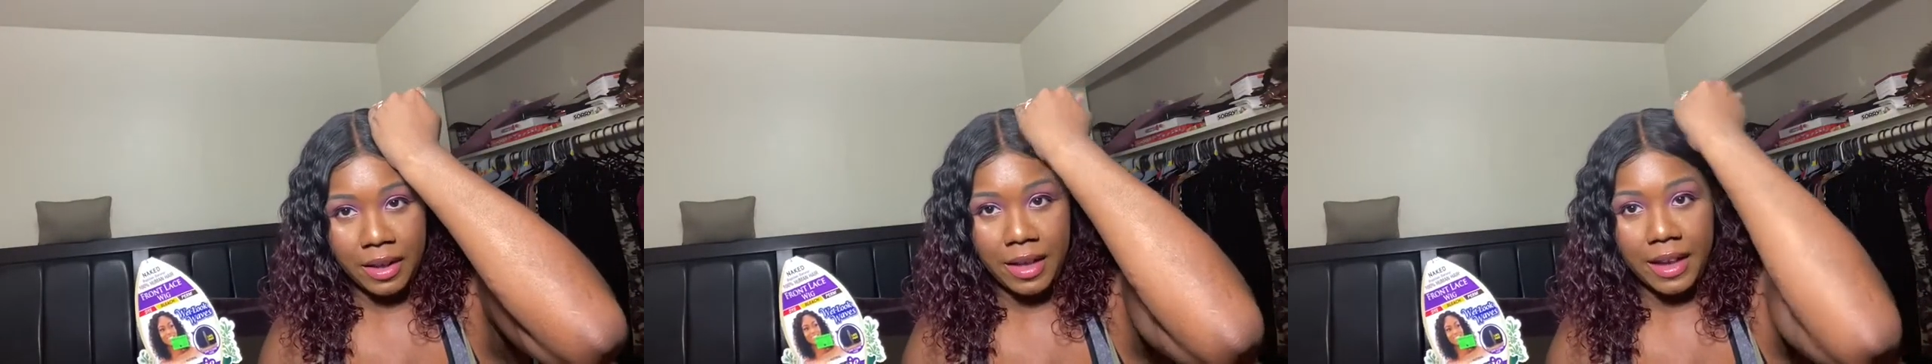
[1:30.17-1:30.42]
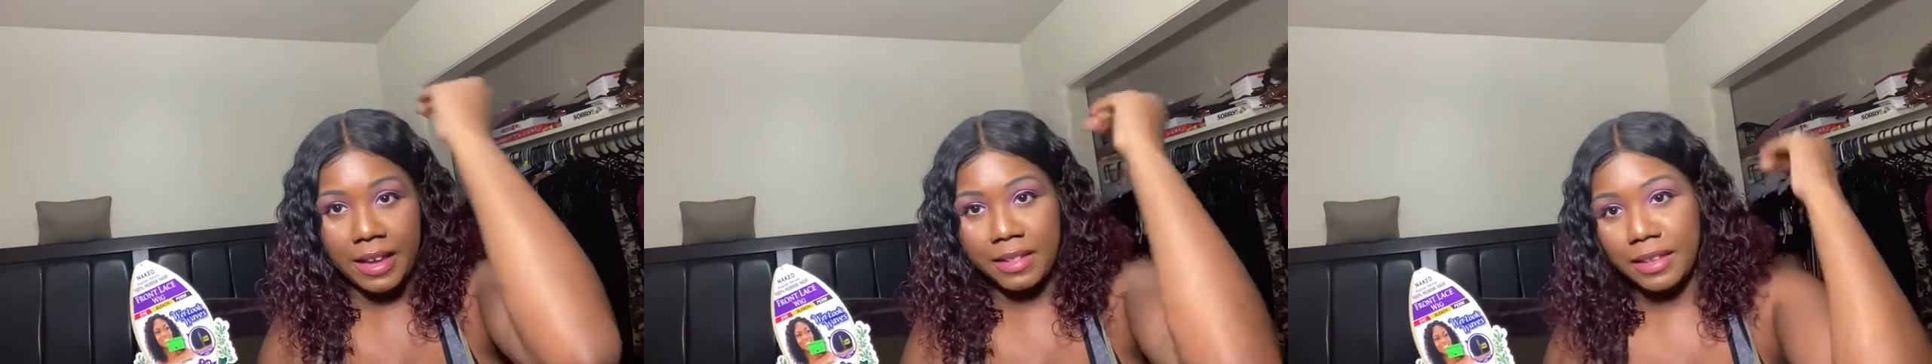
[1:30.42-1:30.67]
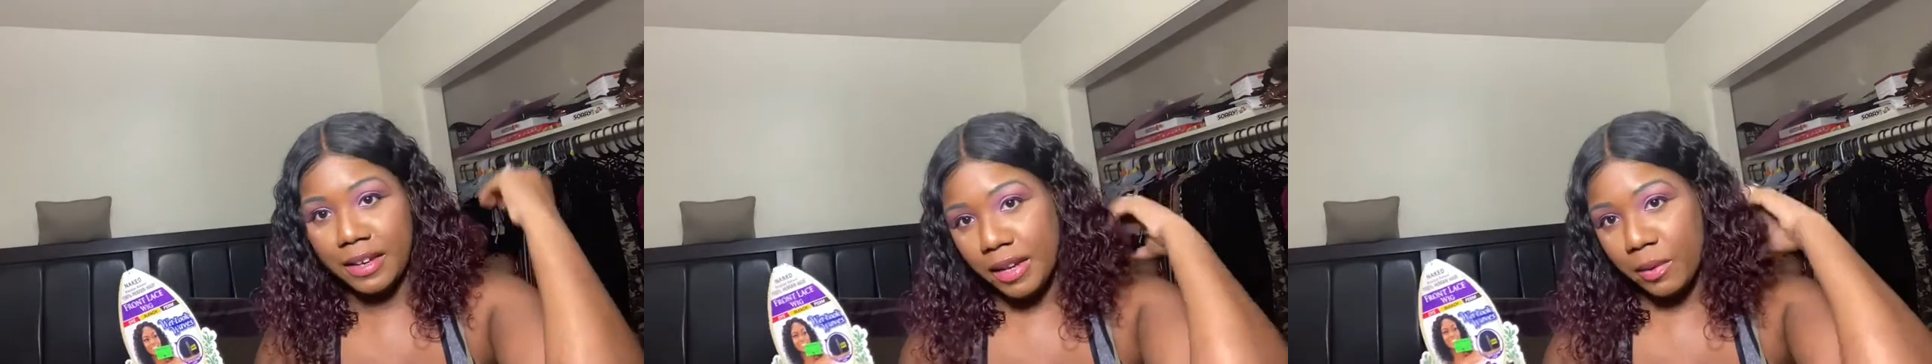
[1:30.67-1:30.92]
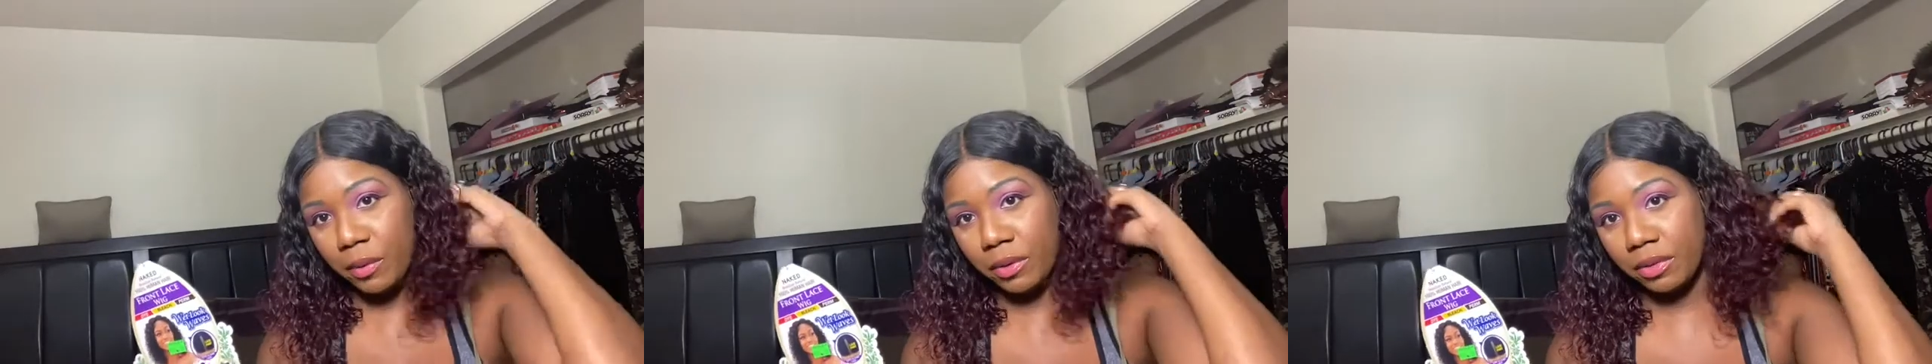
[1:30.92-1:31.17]
And then it
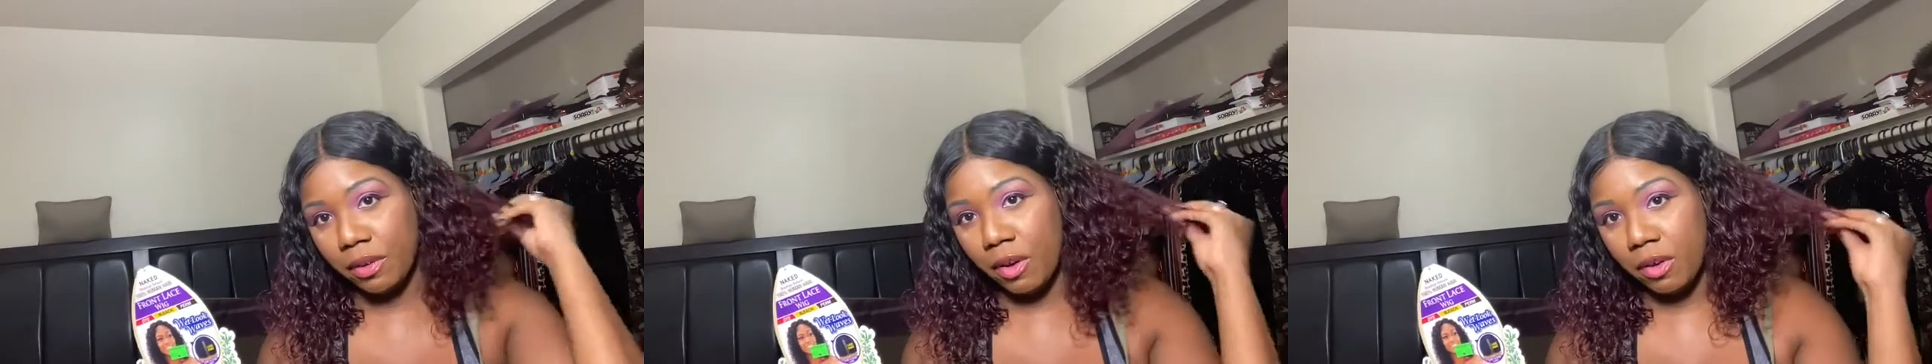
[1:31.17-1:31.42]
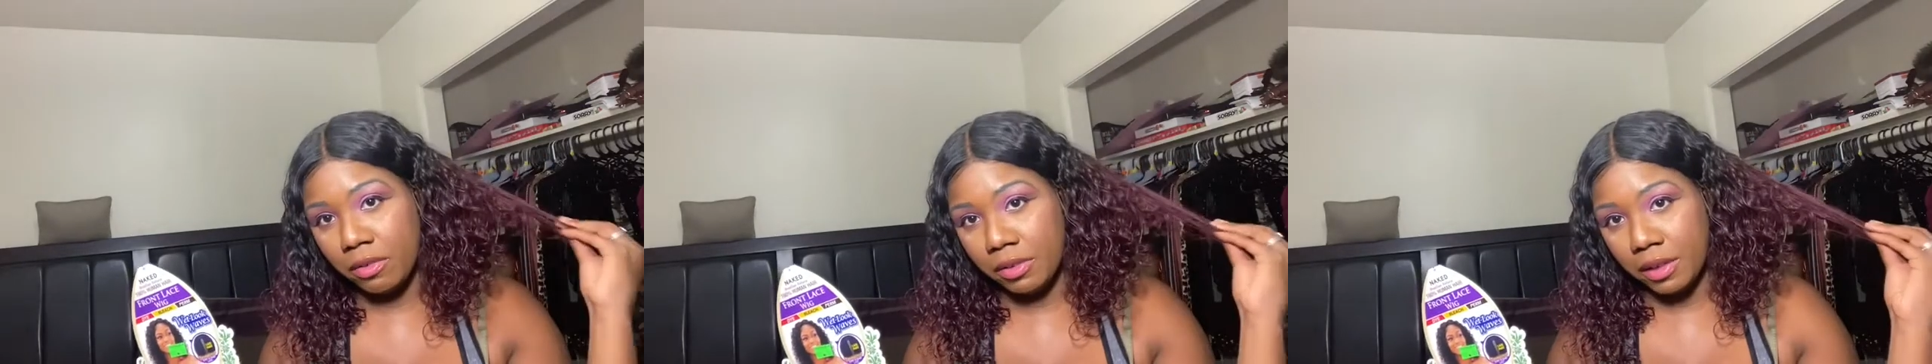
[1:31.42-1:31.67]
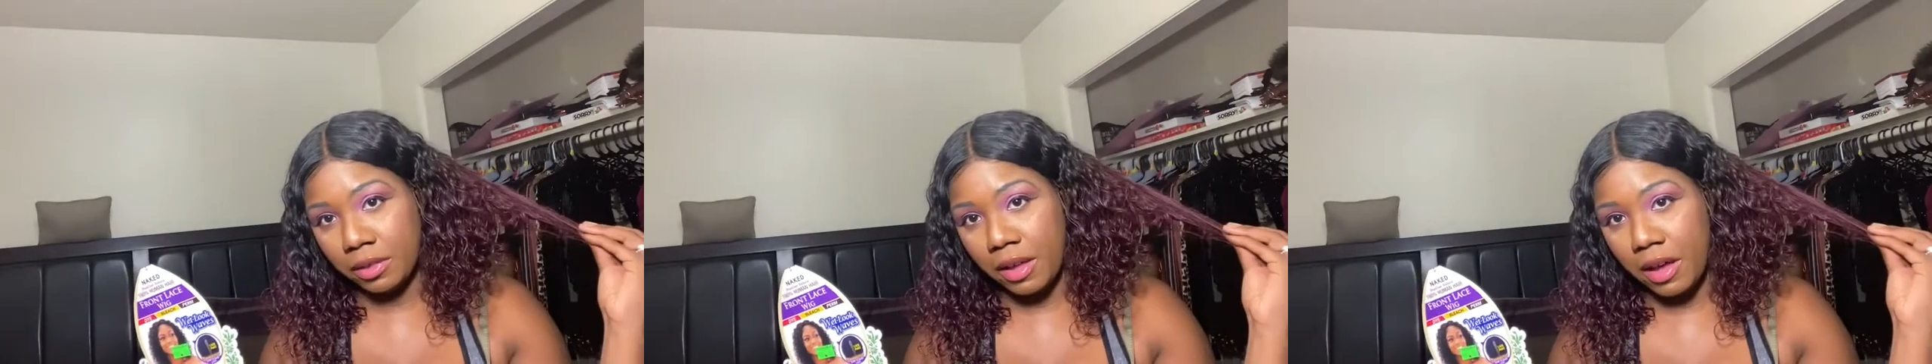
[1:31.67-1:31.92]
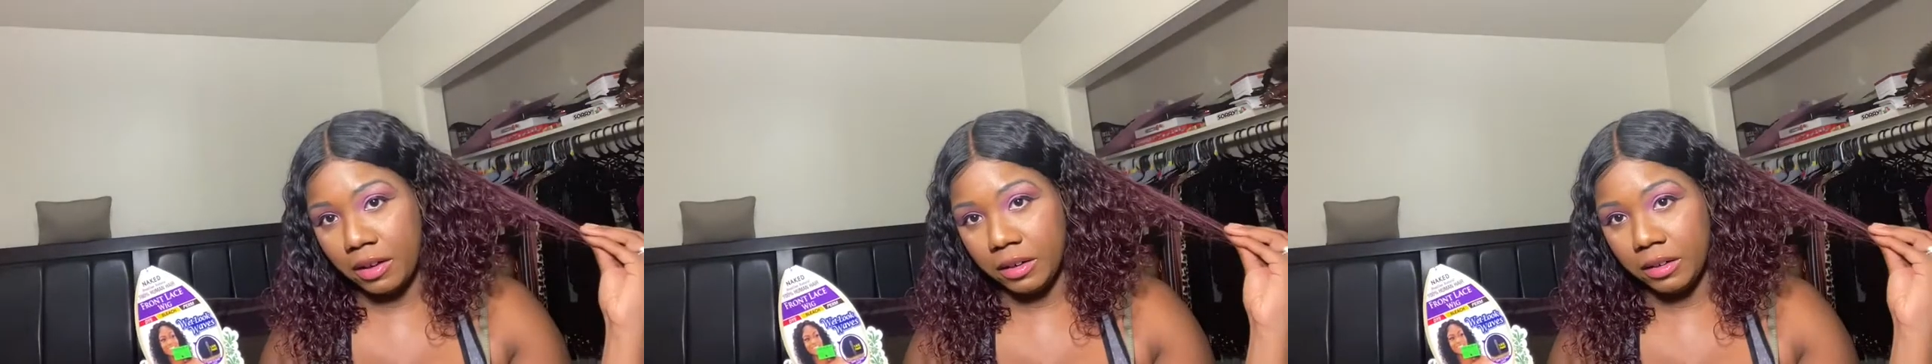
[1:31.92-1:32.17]
was all this
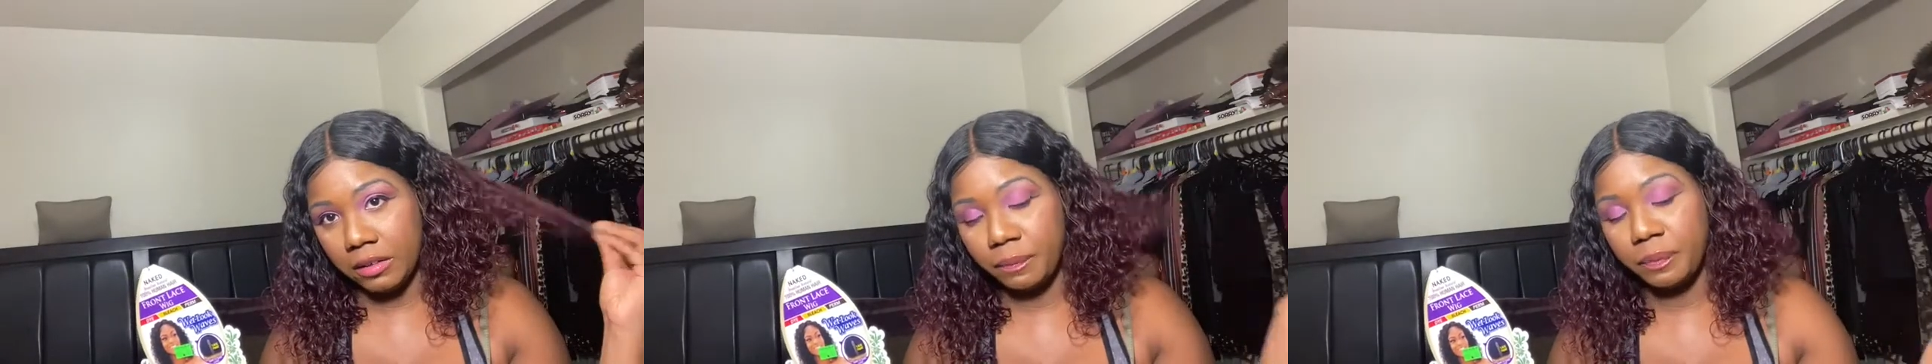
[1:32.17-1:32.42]
color.